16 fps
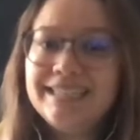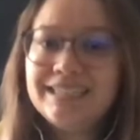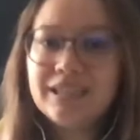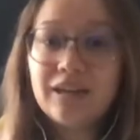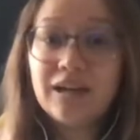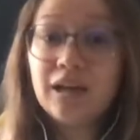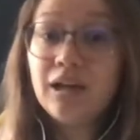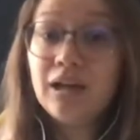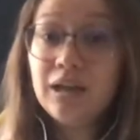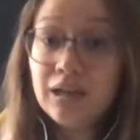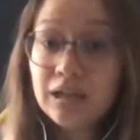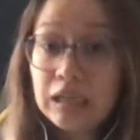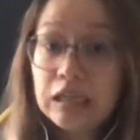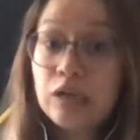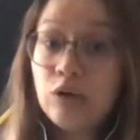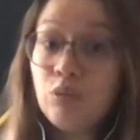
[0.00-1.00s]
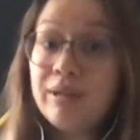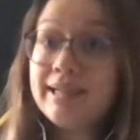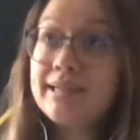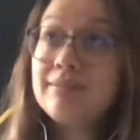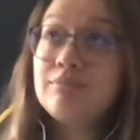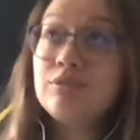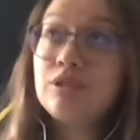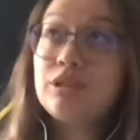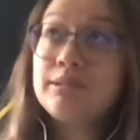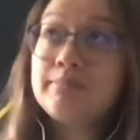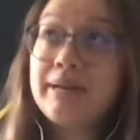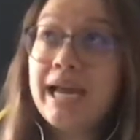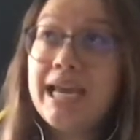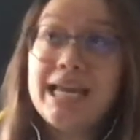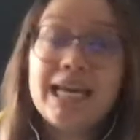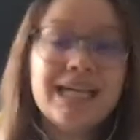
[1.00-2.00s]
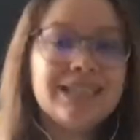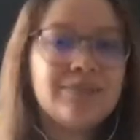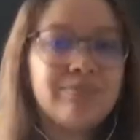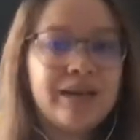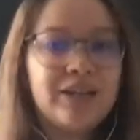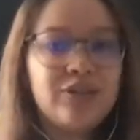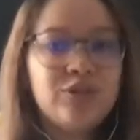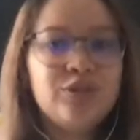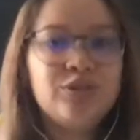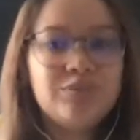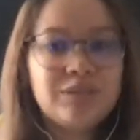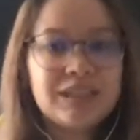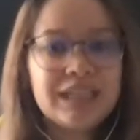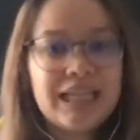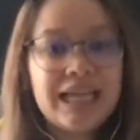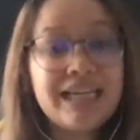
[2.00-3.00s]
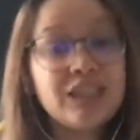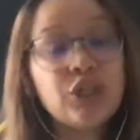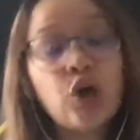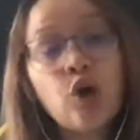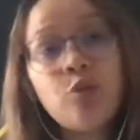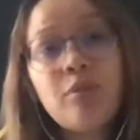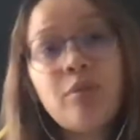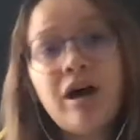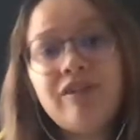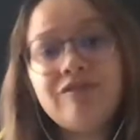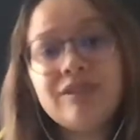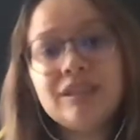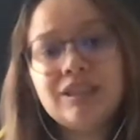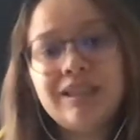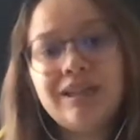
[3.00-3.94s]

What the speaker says: and welcome to my guest bedroom / home office in